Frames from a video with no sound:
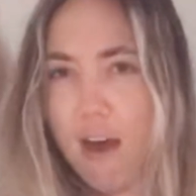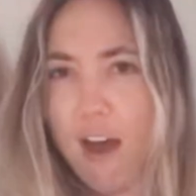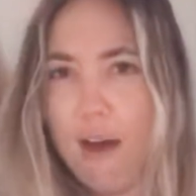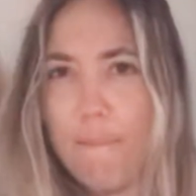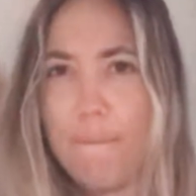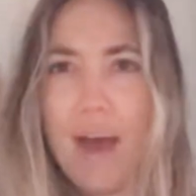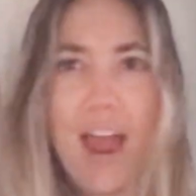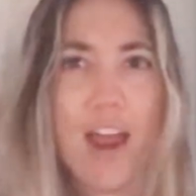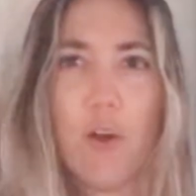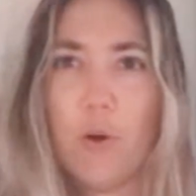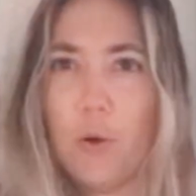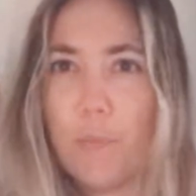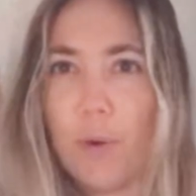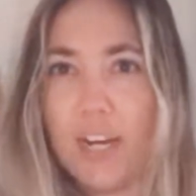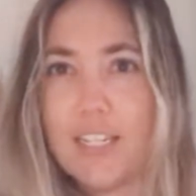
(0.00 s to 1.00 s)
My
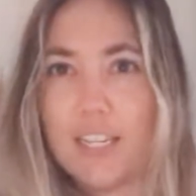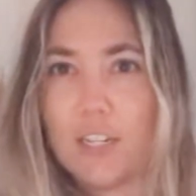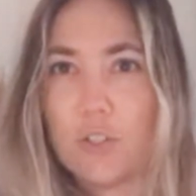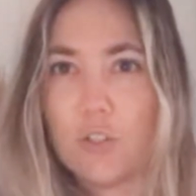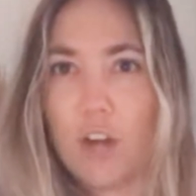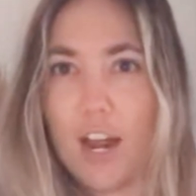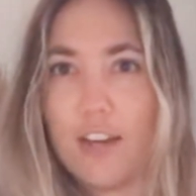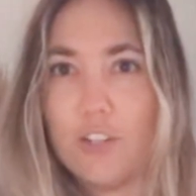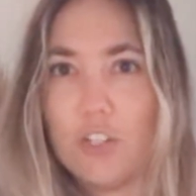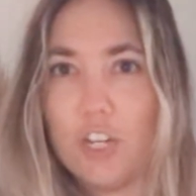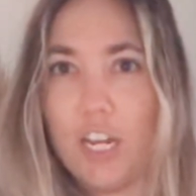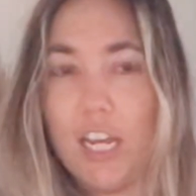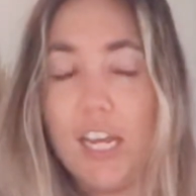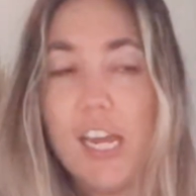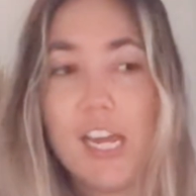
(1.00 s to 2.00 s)
whole pricing
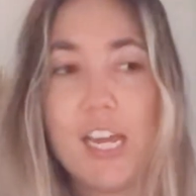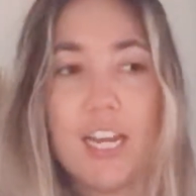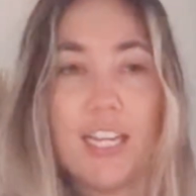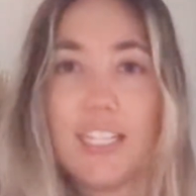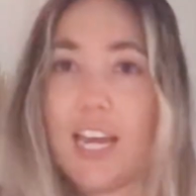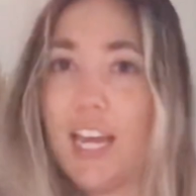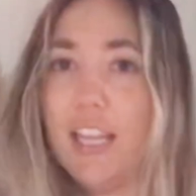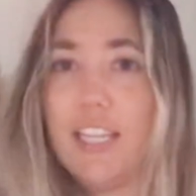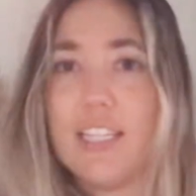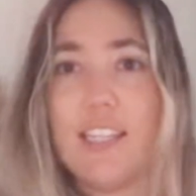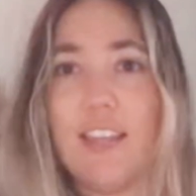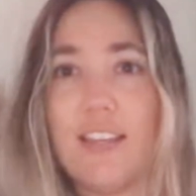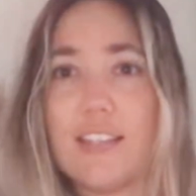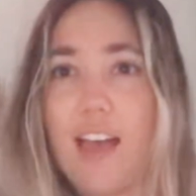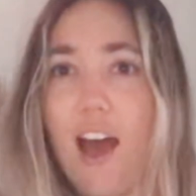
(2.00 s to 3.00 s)
strategy is I list
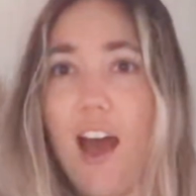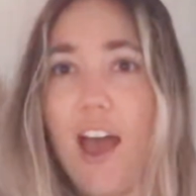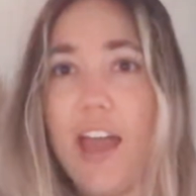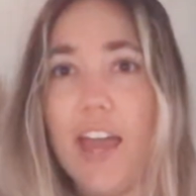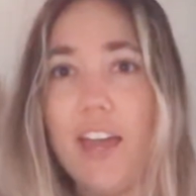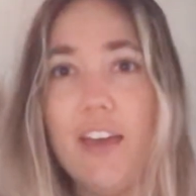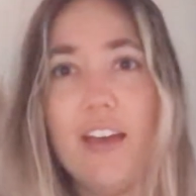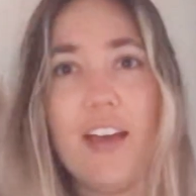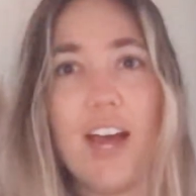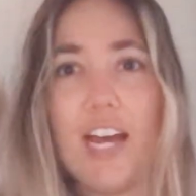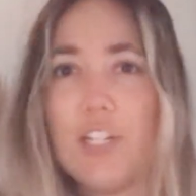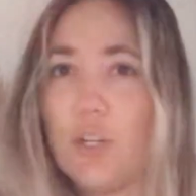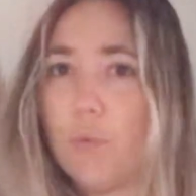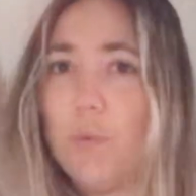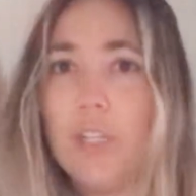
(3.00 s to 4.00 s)
things high. I
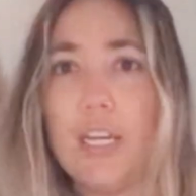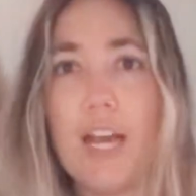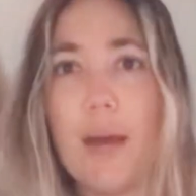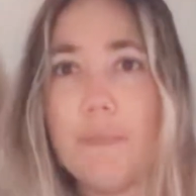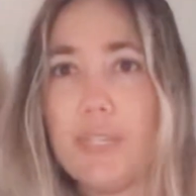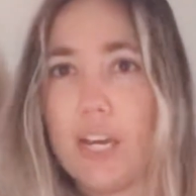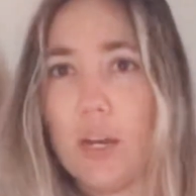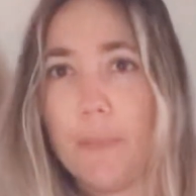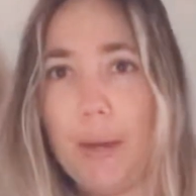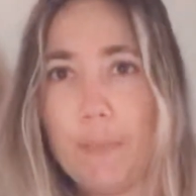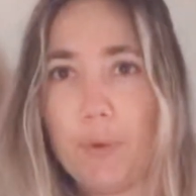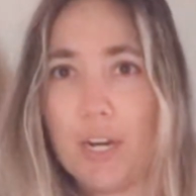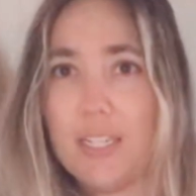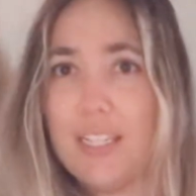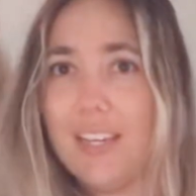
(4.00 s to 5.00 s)
don't really come down on my
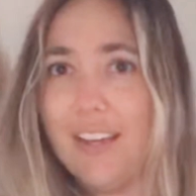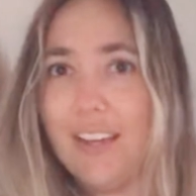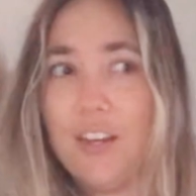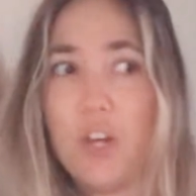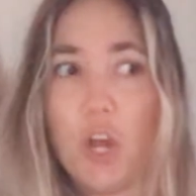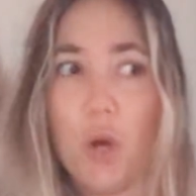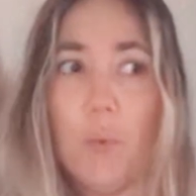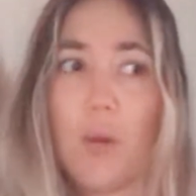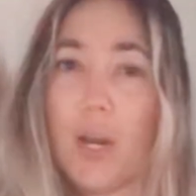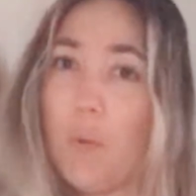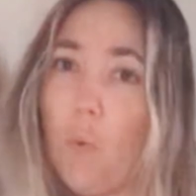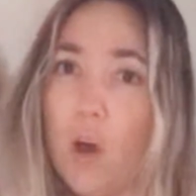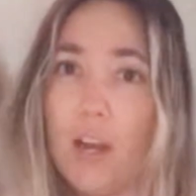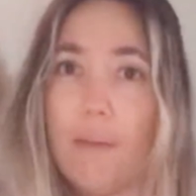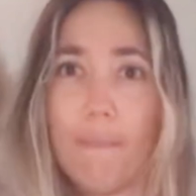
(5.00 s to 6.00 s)
pricing. I know what I
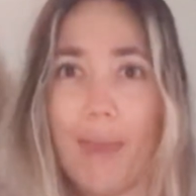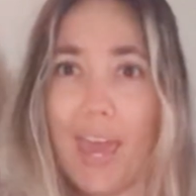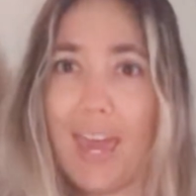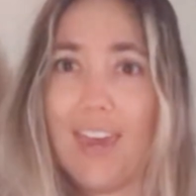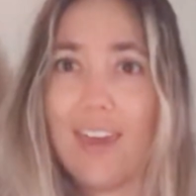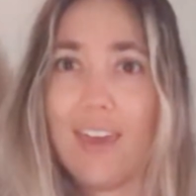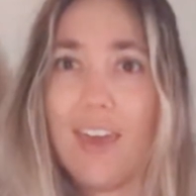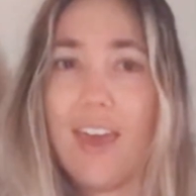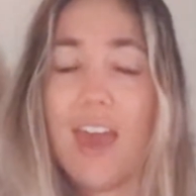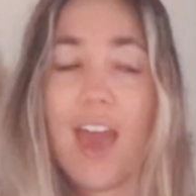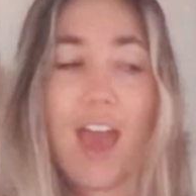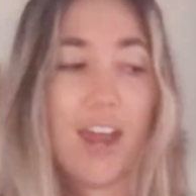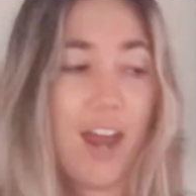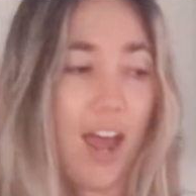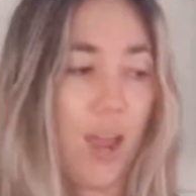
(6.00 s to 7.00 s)
want to make,
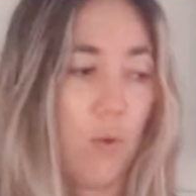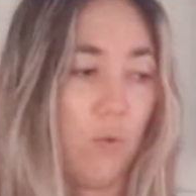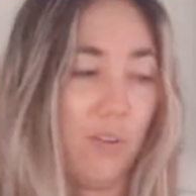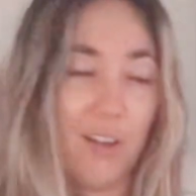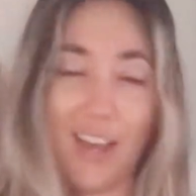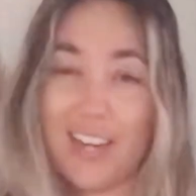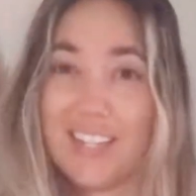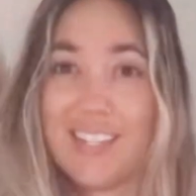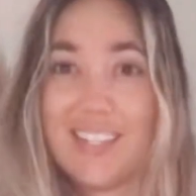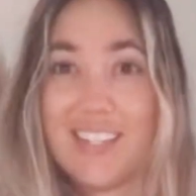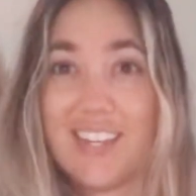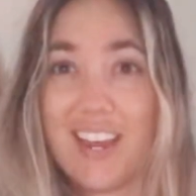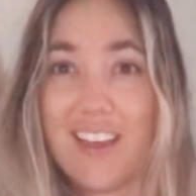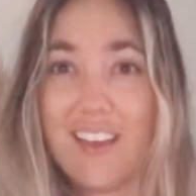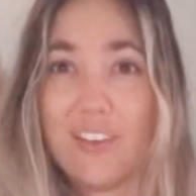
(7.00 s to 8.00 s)
and I will kind of
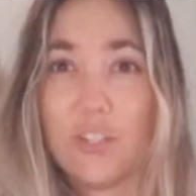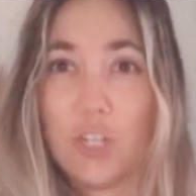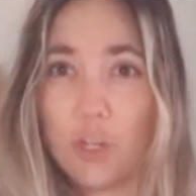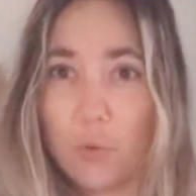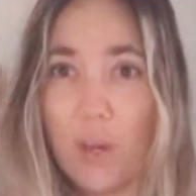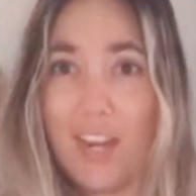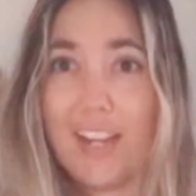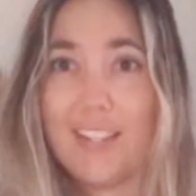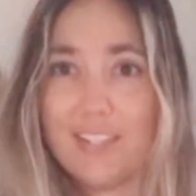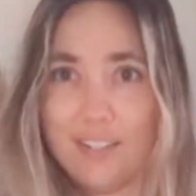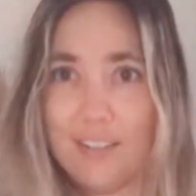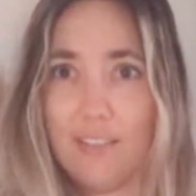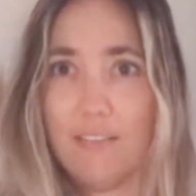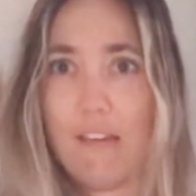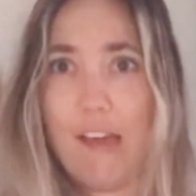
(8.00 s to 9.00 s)
stick to it
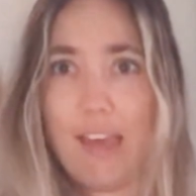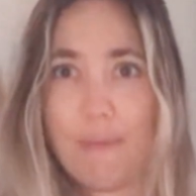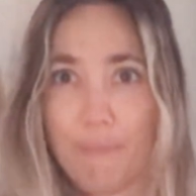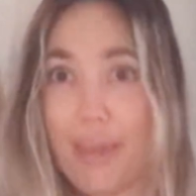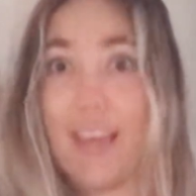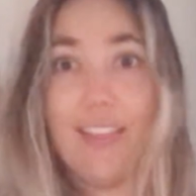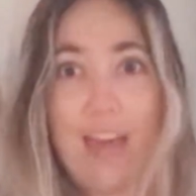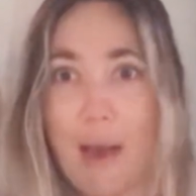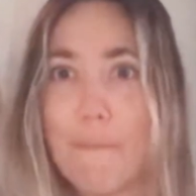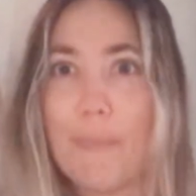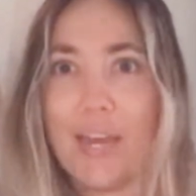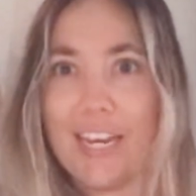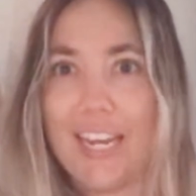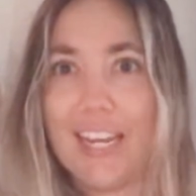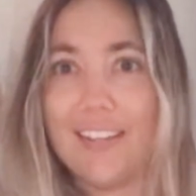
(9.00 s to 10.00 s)
until I make that
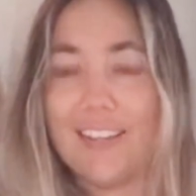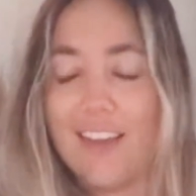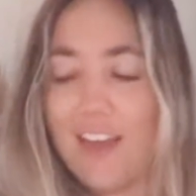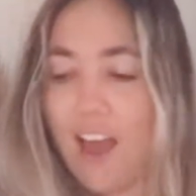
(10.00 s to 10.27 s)
money.